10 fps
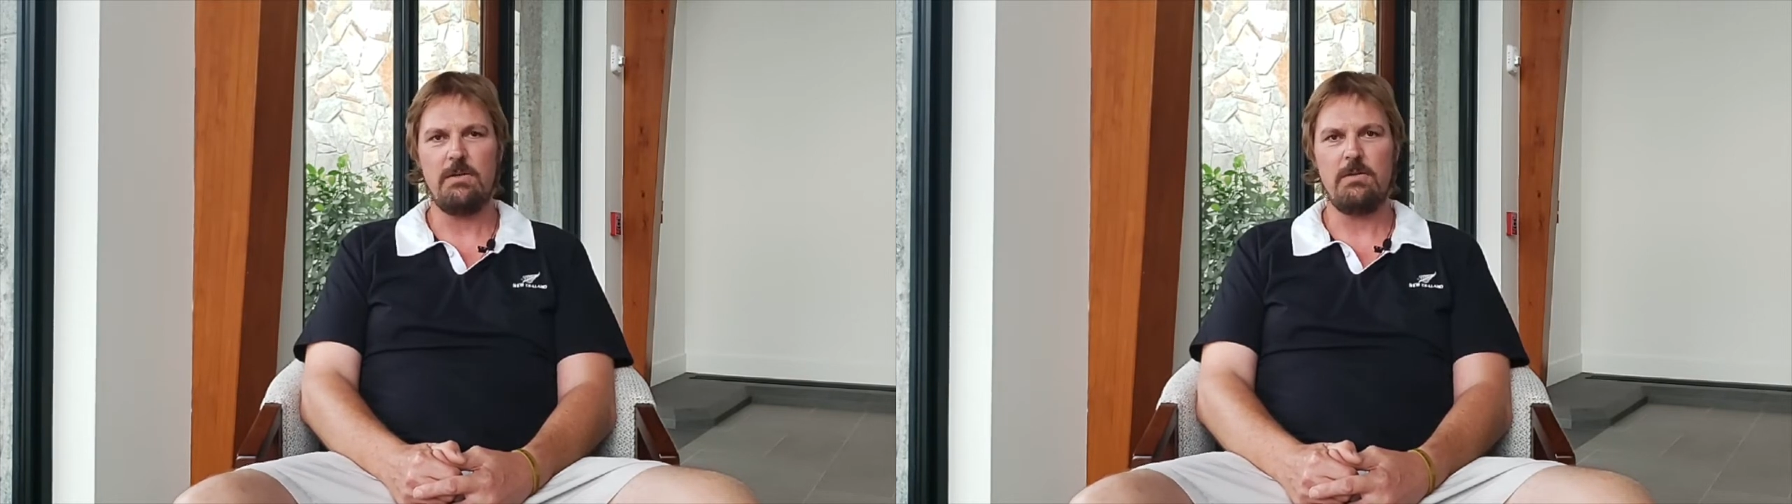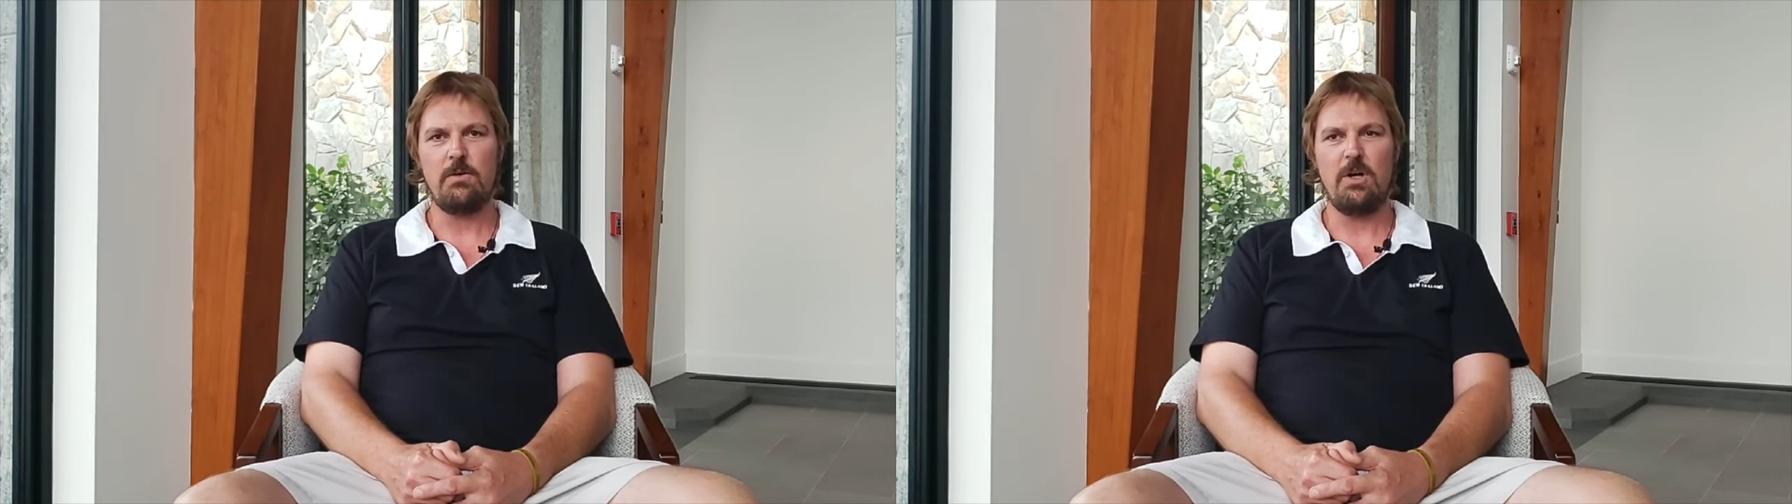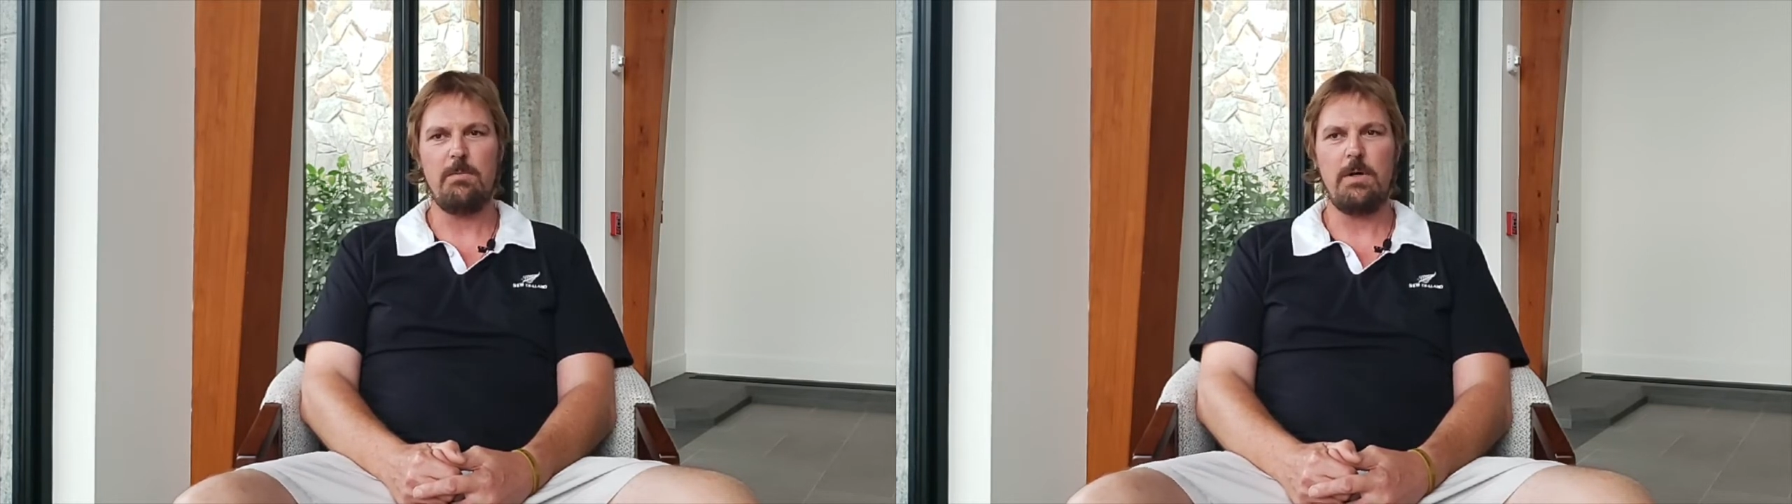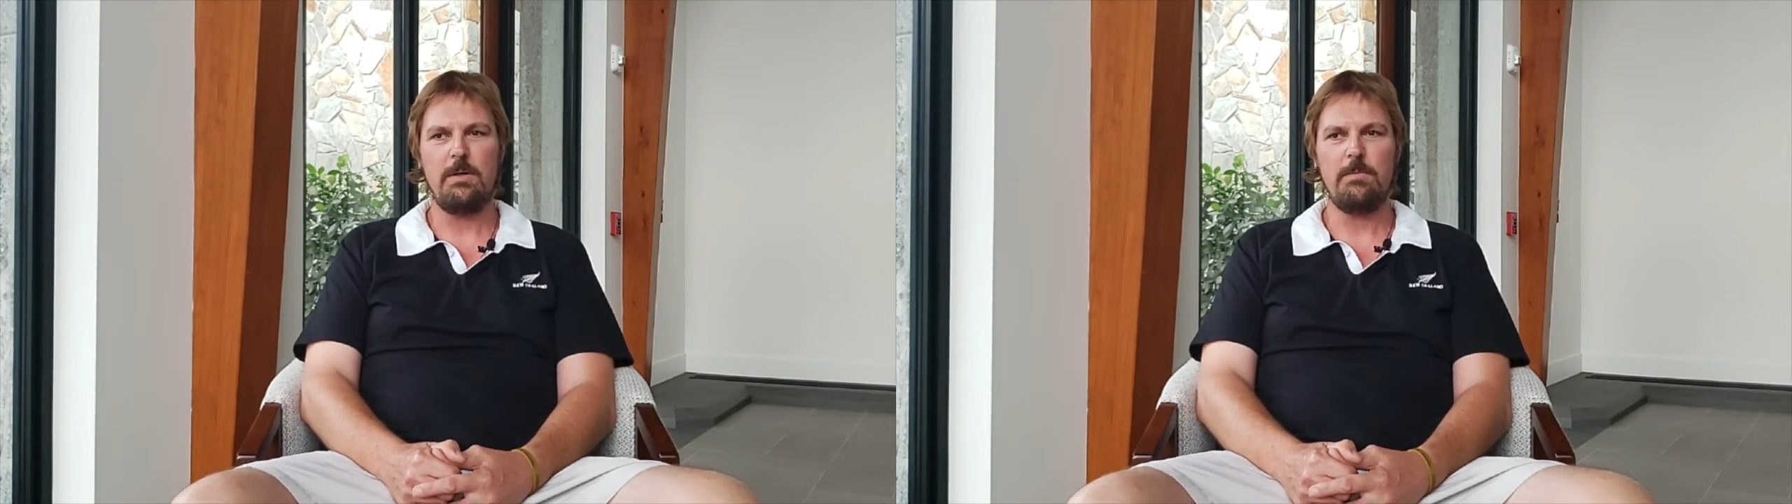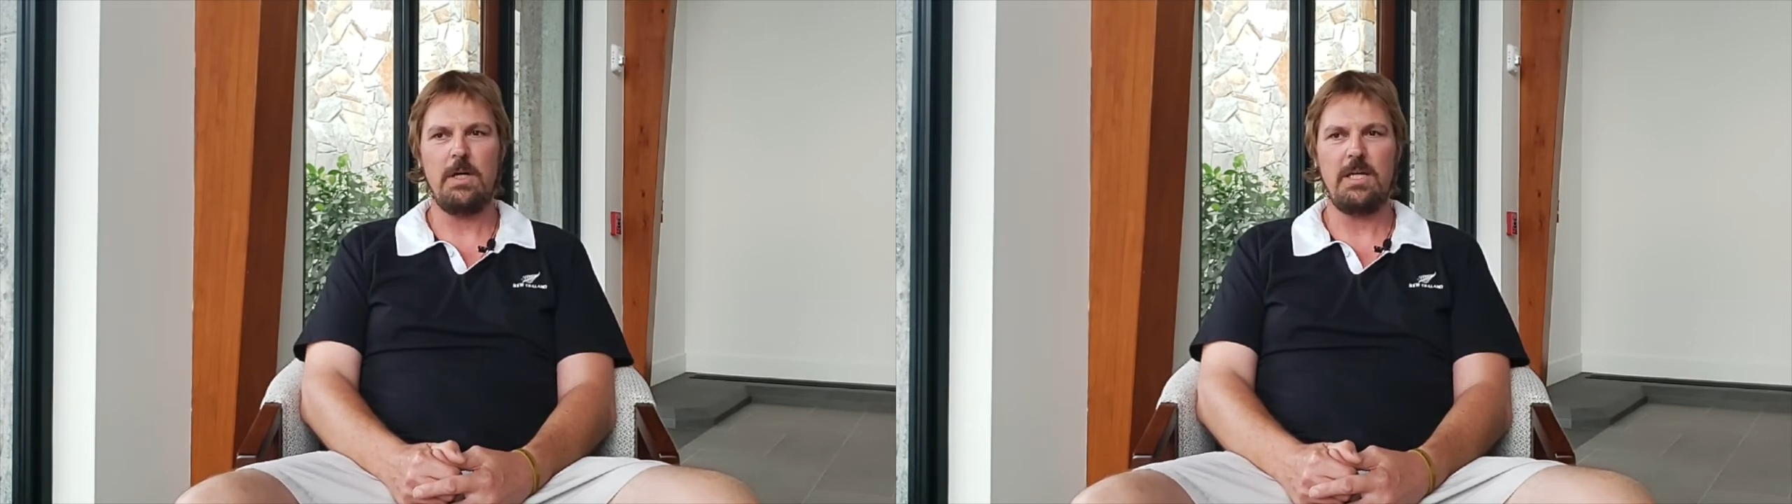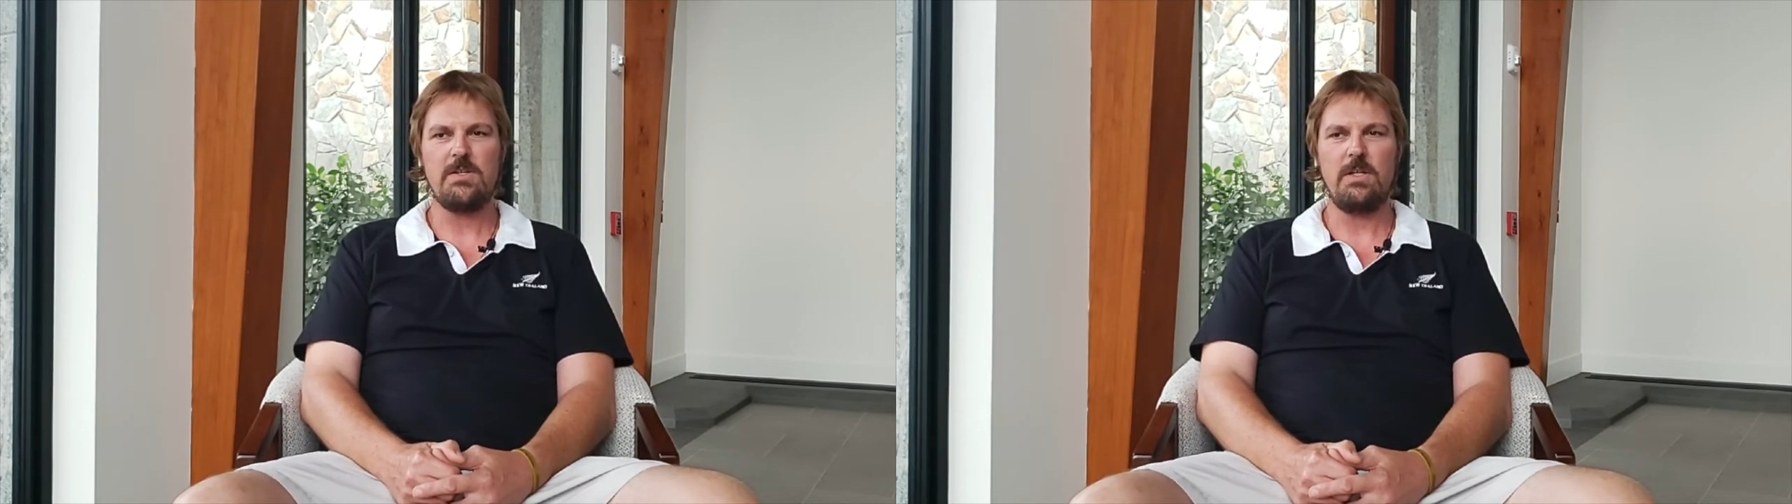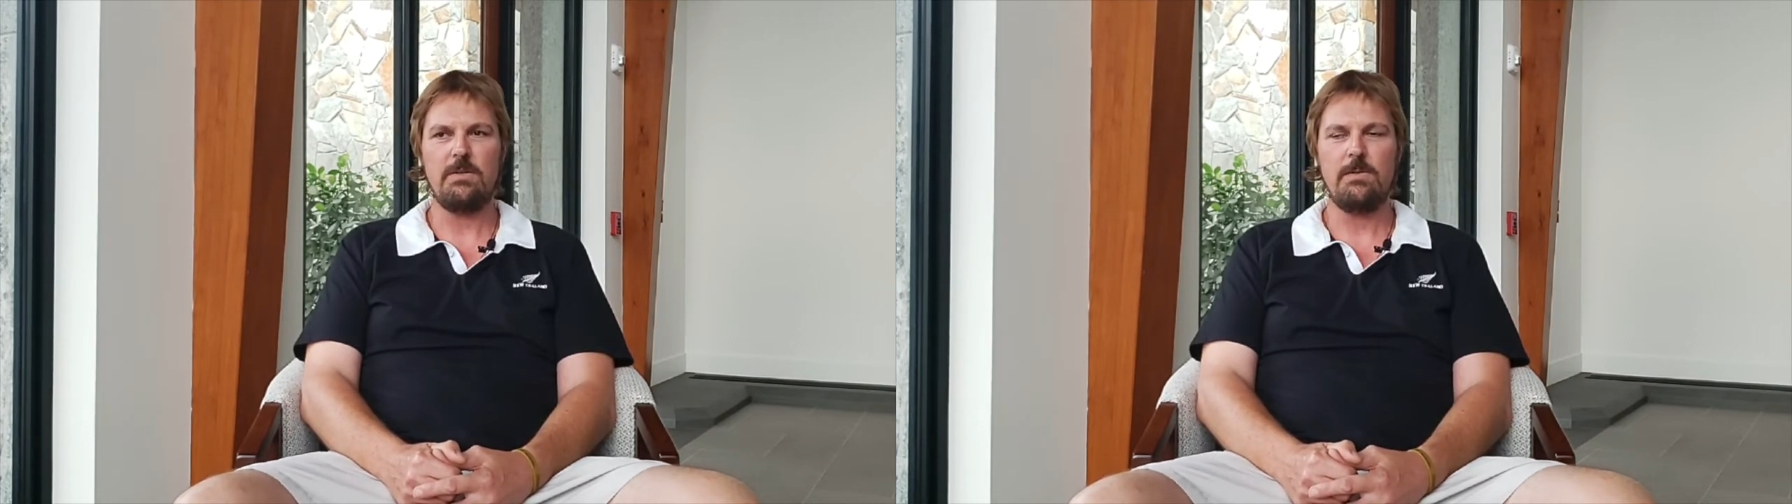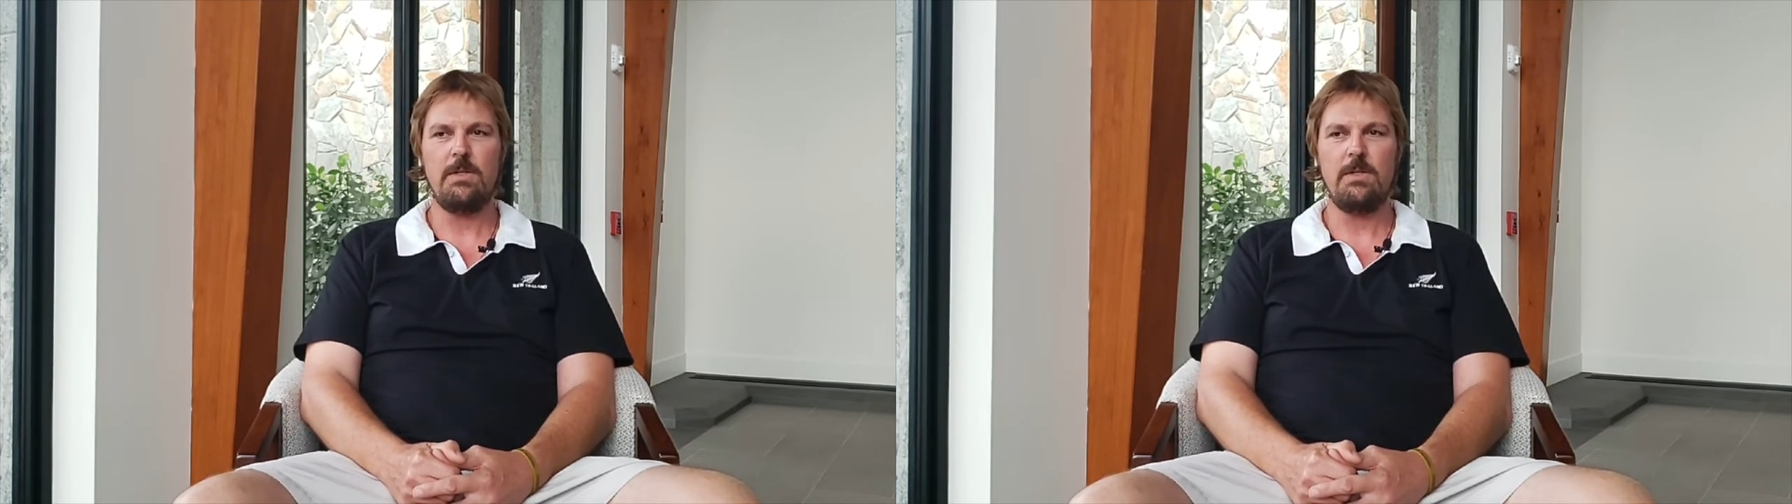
grew up, I guess I